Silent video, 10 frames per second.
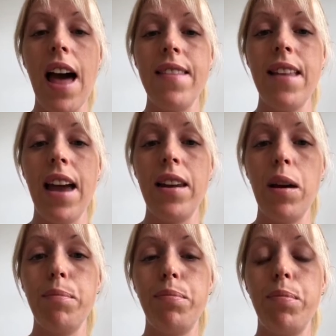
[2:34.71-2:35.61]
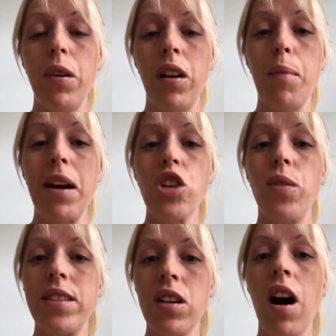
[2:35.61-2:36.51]
and then make
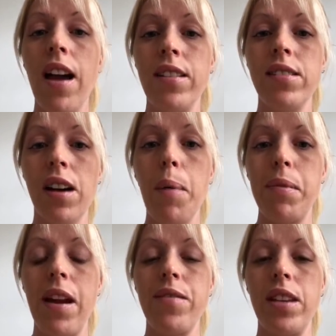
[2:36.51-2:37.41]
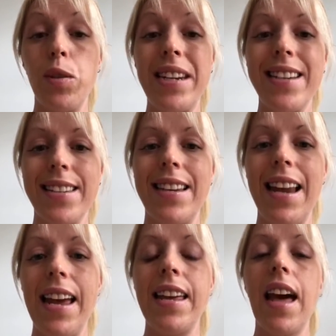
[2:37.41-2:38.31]
sure it's tightened up and everything so it doesn't
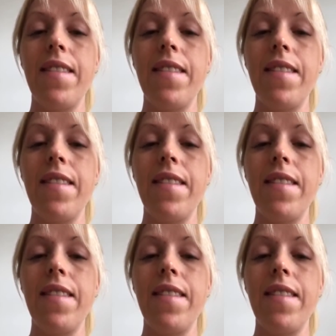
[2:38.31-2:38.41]
leak,